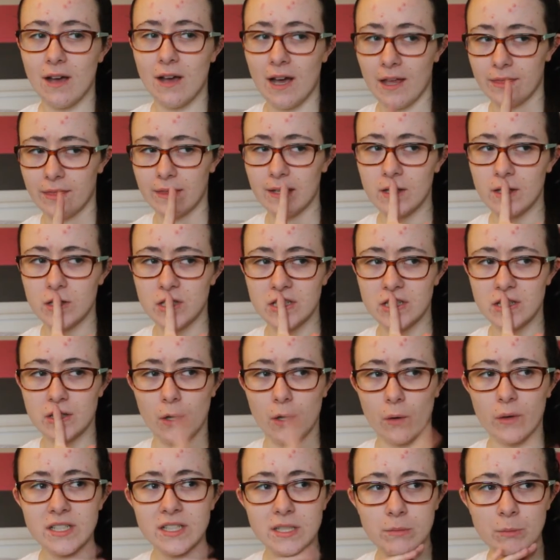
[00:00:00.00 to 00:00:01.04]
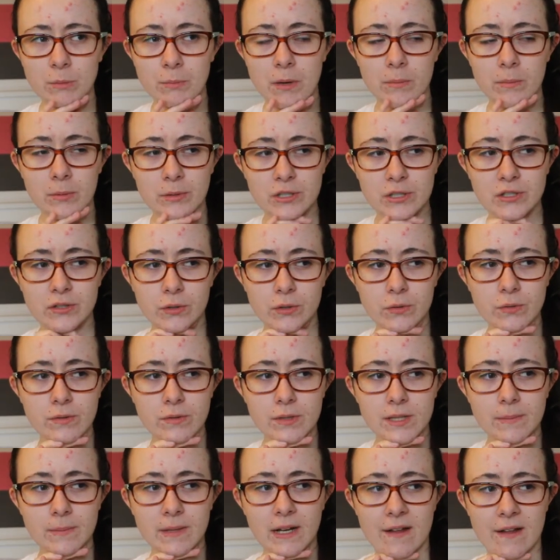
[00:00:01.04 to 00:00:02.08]
I think she's going to be published
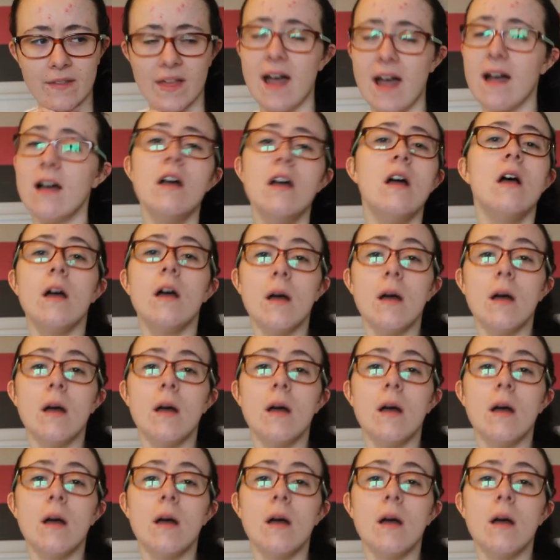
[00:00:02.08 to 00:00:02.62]
soon, something like that.